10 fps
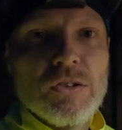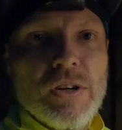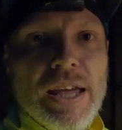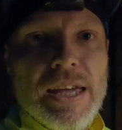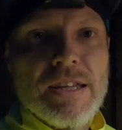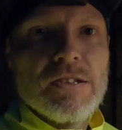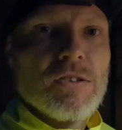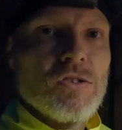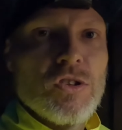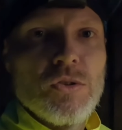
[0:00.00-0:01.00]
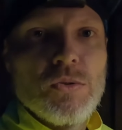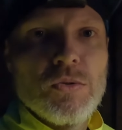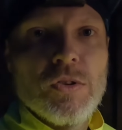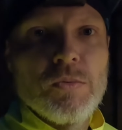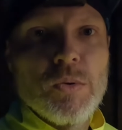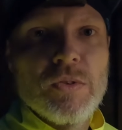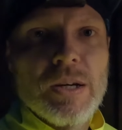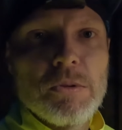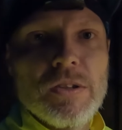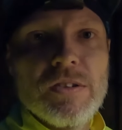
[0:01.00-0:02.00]
create and choose the routes that
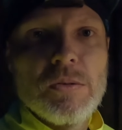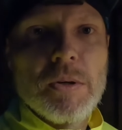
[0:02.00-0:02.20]
I'm going to do